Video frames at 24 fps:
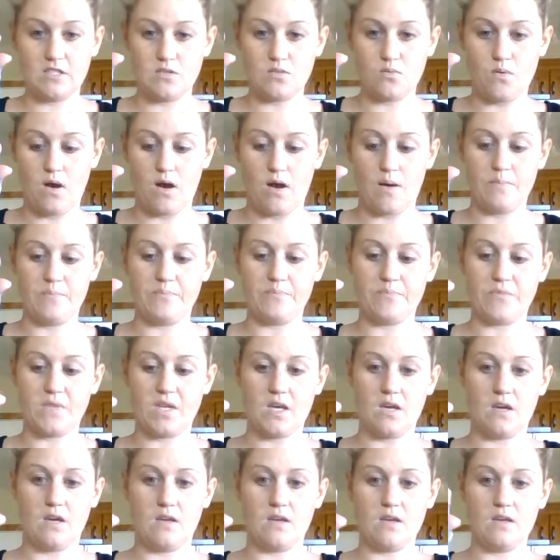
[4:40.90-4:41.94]
swab,
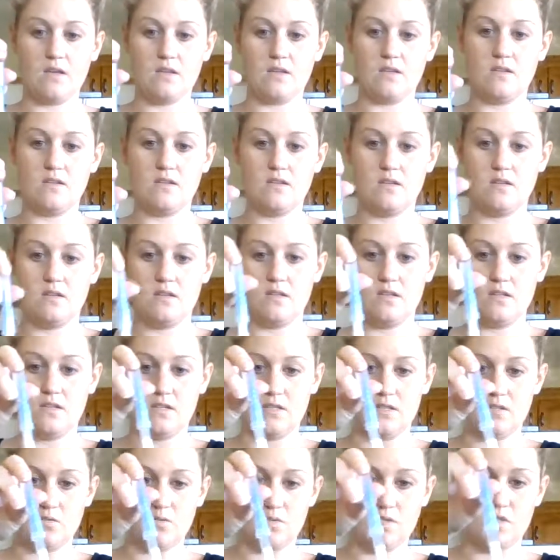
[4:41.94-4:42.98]
okay?
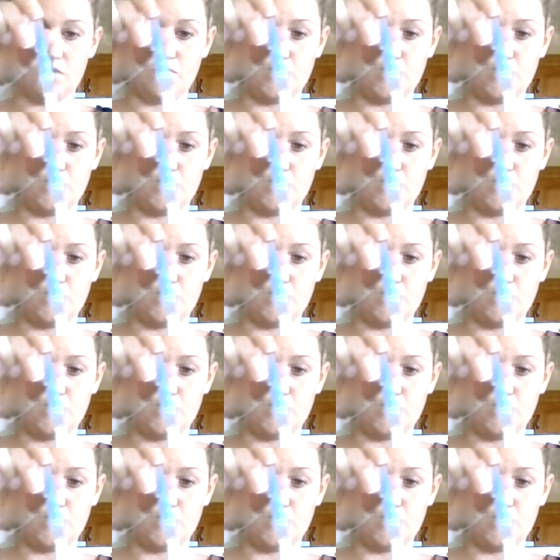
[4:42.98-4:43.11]
This one's